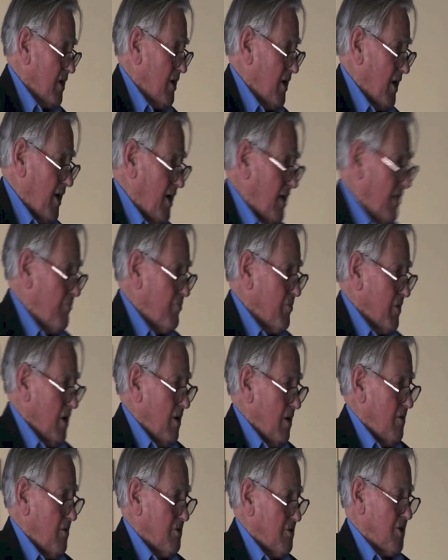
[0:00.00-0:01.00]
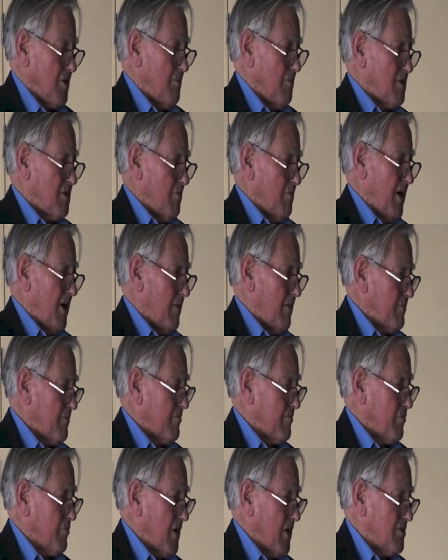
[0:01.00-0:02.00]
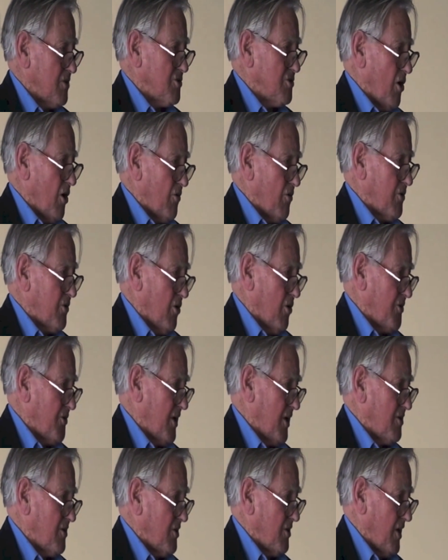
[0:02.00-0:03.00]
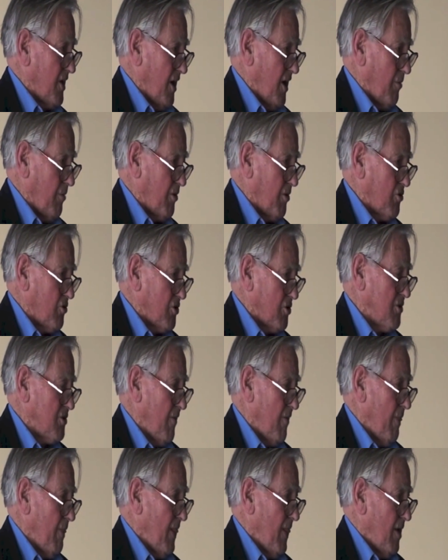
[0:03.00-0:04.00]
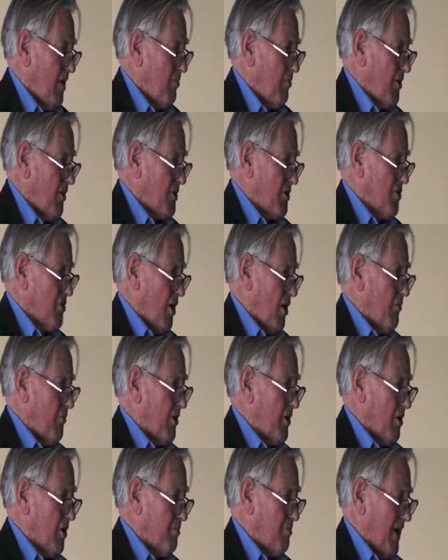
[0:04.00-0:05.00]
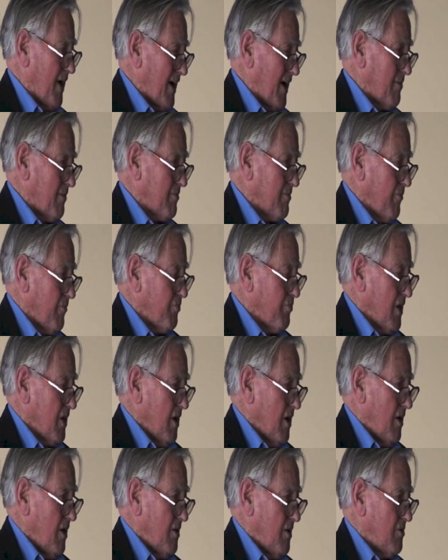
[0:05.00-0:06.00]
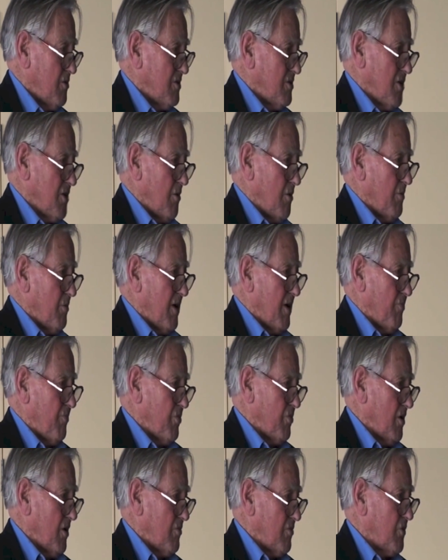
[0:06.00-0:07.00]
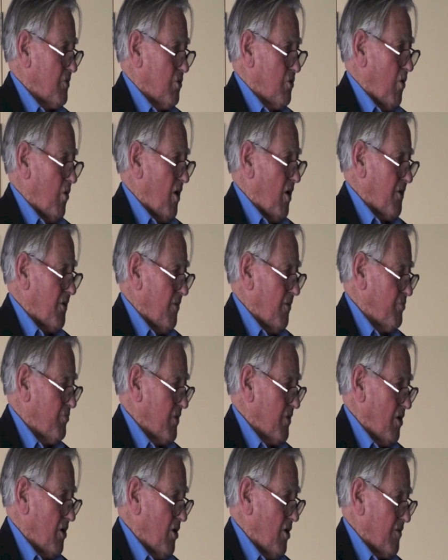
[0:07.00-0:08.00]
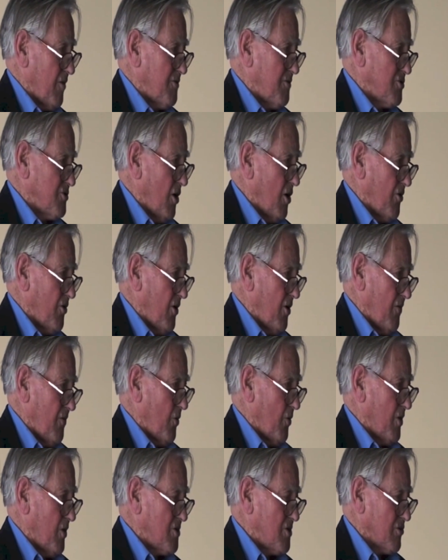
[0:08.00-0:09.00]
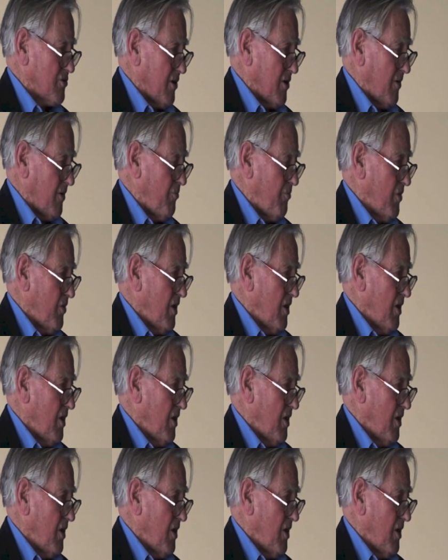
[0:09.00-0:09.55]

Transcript: and there seems to be a salt content in the air because by the time we got back, there seemed to be quite a, a lot of salt on the windscreen,